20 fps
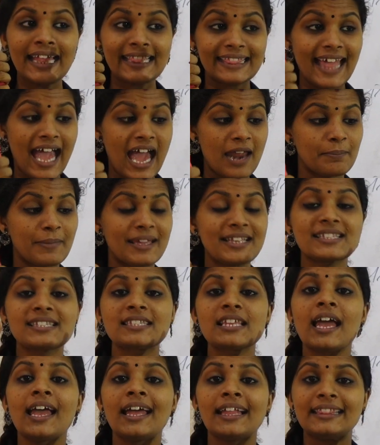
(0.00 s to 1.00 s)
That means
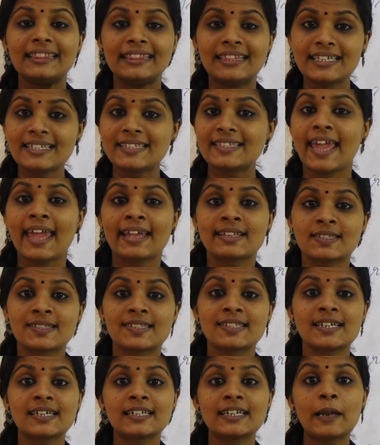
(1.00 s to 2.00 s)
this
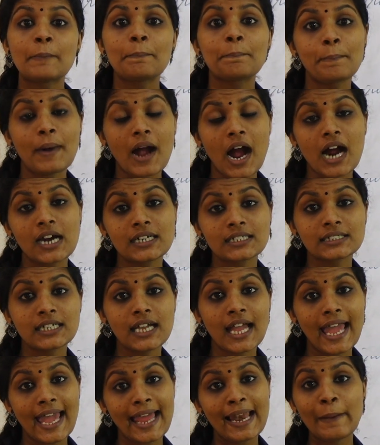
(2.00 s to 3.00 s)
external part
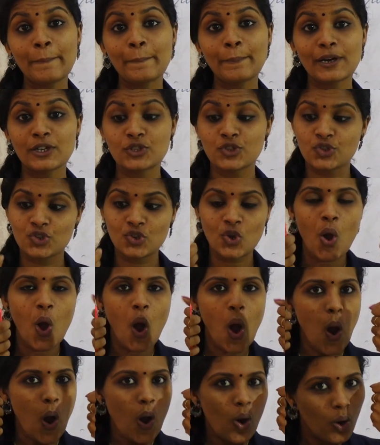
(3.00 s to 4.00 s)
help us to
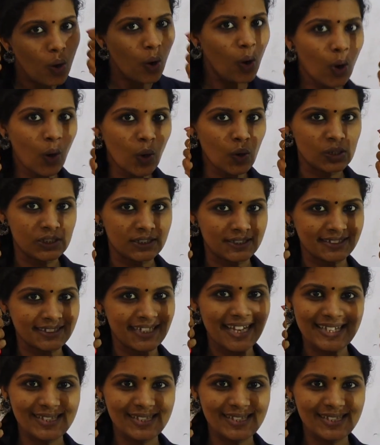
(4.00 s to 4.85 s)
hold.